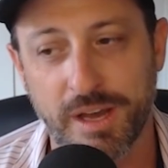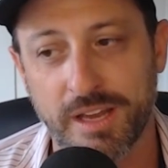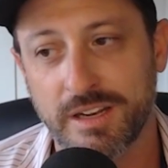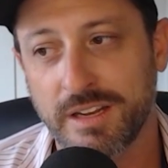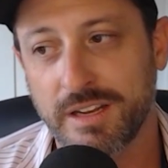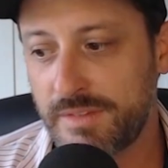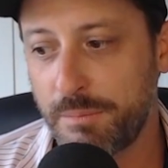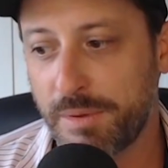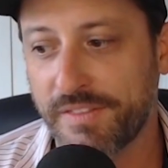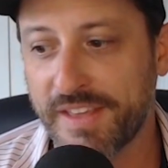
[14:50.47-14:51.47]
But
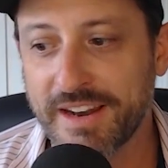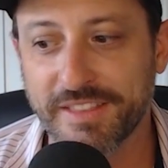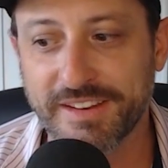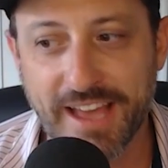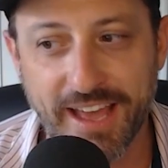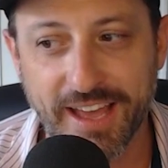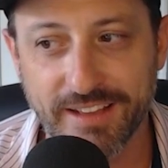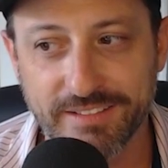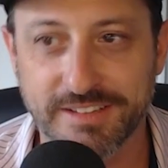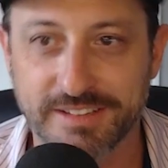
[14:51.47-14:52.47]
at the end of the
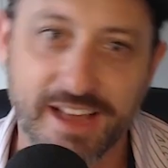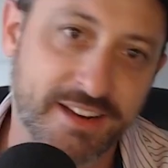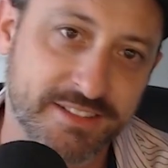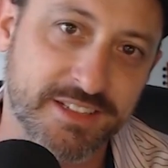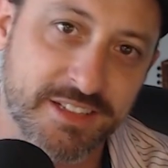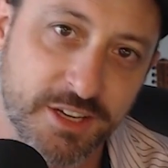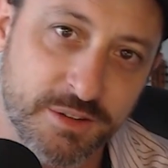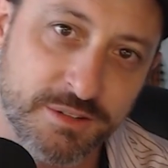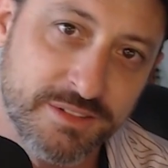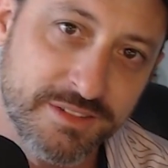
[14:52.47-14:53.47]
day, the design isn't
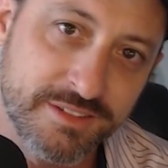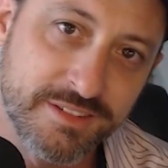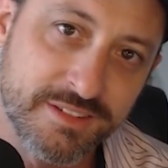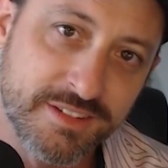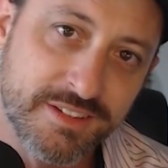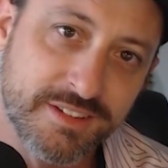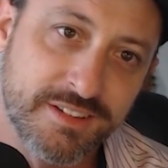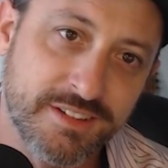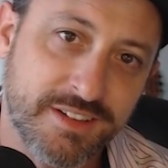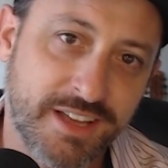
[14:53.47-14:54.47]
you.
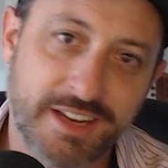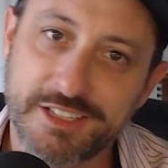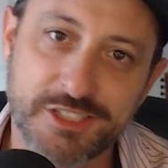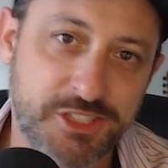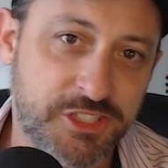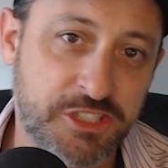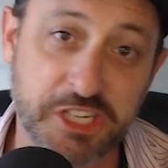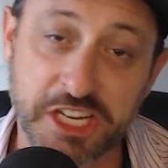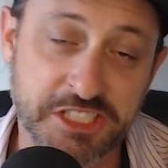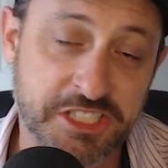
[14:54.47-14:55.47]
It is
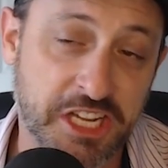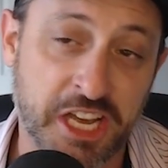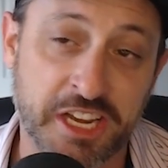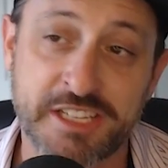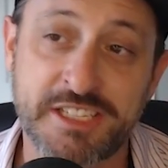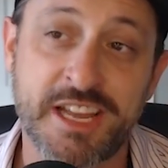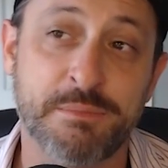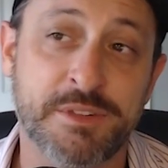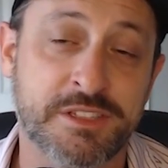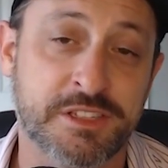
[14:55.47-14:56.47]
just an
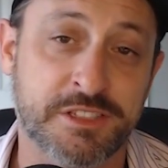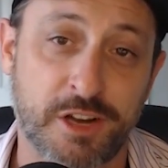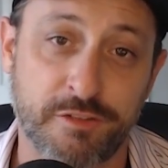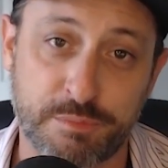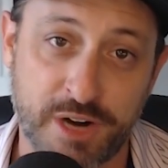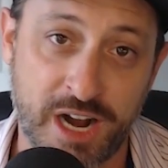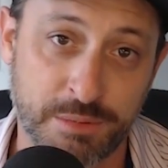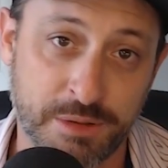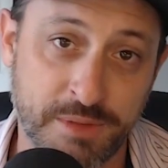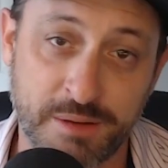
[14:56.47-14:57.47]
attempt to solve a
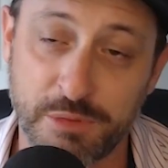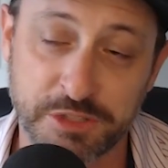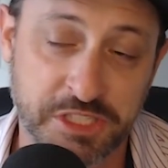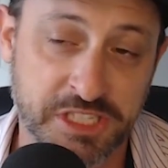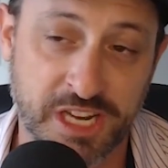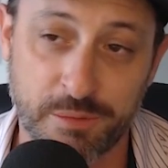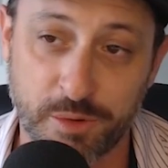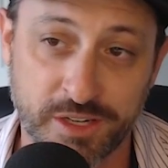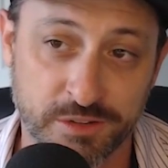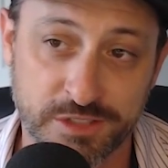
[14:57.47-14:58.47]
problem, and most of the time
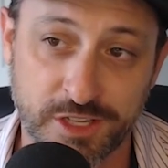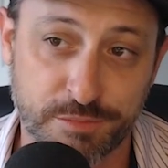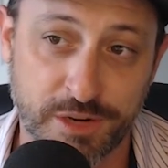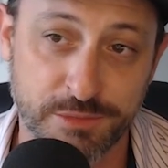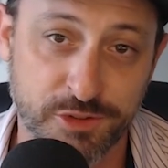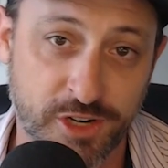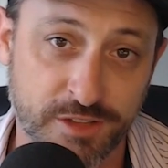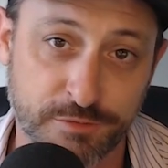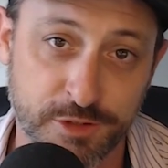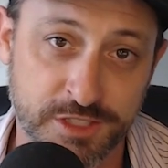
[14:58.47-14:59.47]
we don't solve problems right
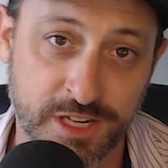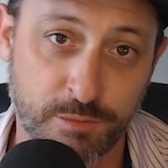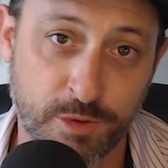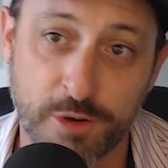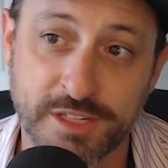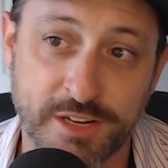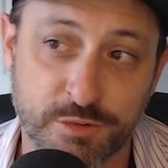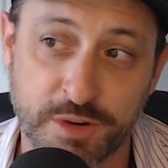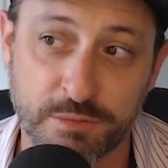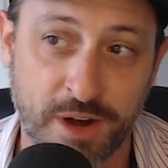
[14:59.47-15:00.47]
the first time. We always have to
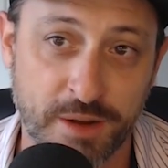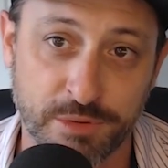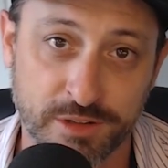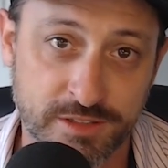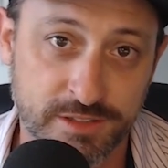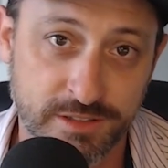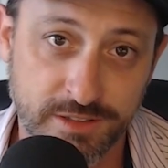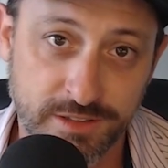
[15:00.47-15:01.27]
rewrite books.